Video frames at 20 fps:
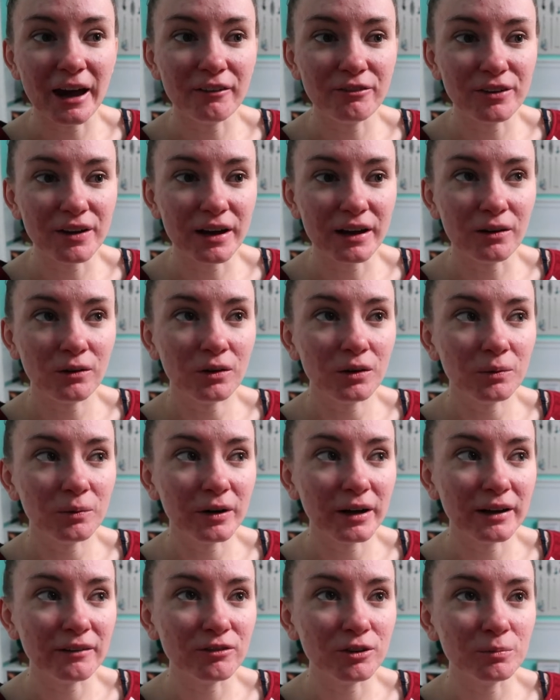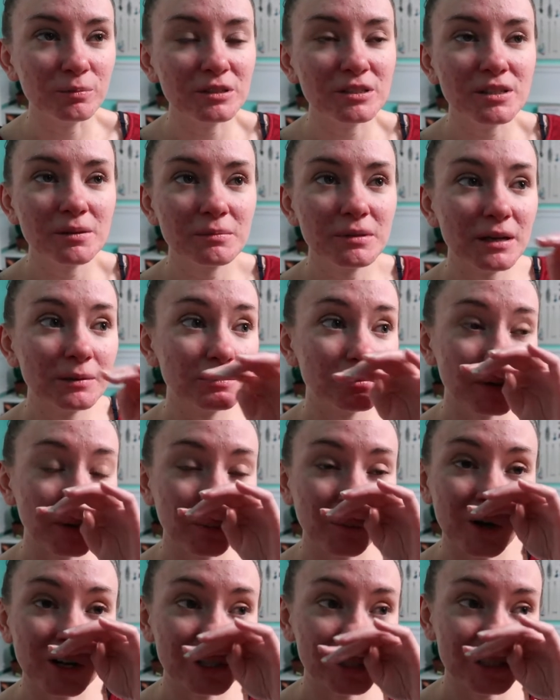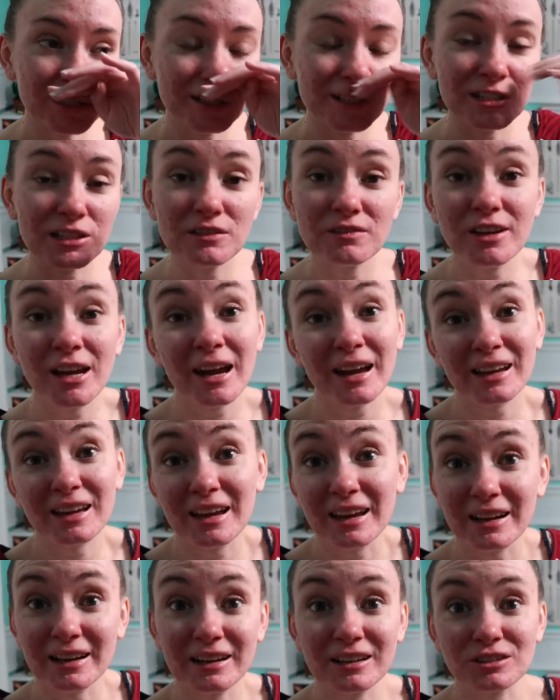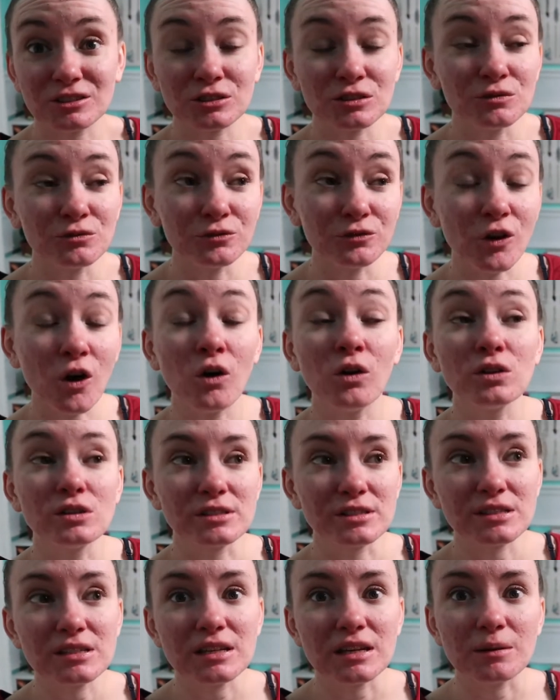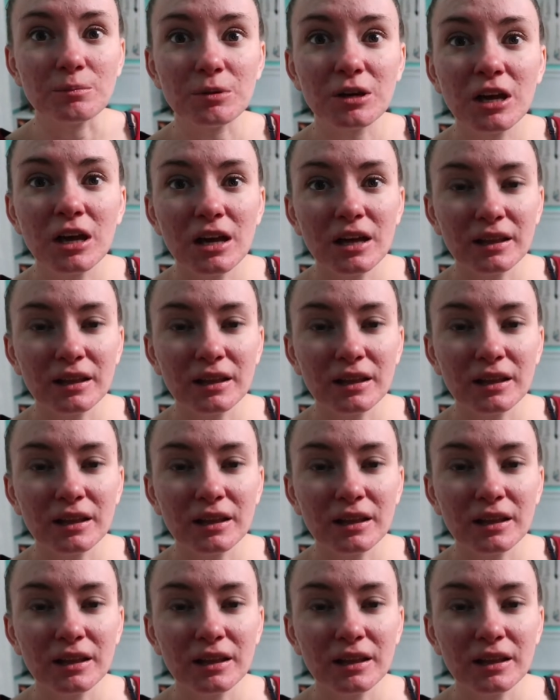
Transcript: a half an hour or whatever, but sometimes when I'm watching the TV, I can't actually fall asleep.